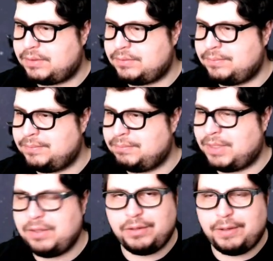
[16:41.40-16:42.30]
A
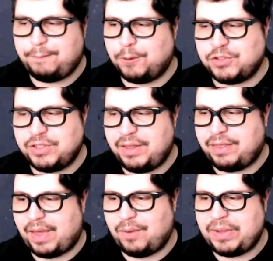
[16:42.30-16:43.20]
little unfortunate
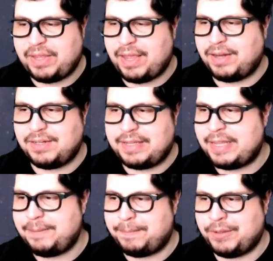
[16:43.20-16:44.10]
that we can't
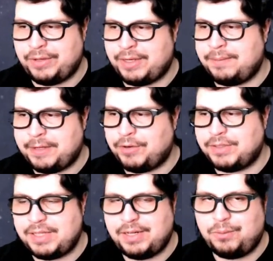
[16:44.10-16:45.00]
keep building up
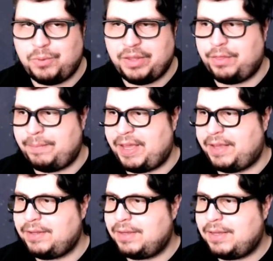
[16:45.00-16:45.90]
Giratina with the
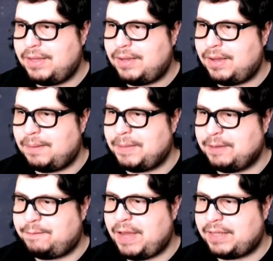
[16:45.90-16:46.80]
bang.
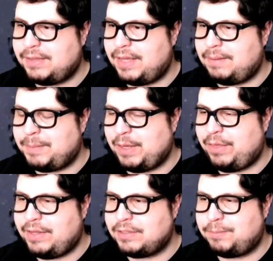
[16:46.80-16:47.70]
But I
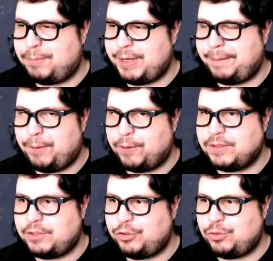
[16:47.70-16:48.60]
think it's pretty
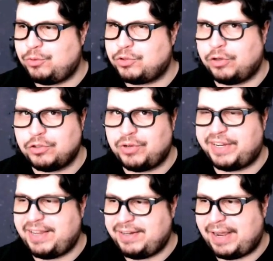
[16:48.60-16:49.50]
important to start
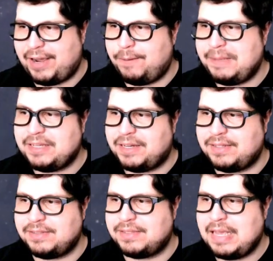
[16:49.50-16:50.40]
striking now
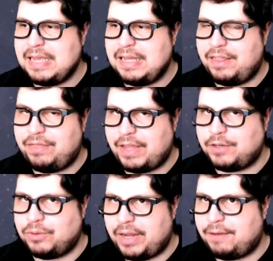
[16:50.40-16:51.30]
because they
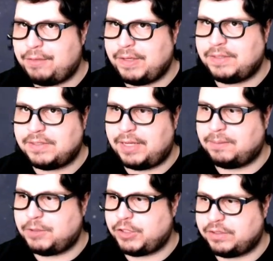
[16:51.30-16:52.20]
don't have things set
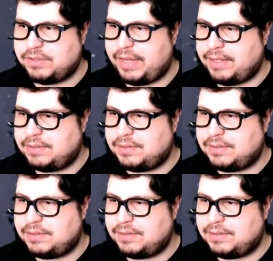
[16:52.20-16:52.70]
up just yet.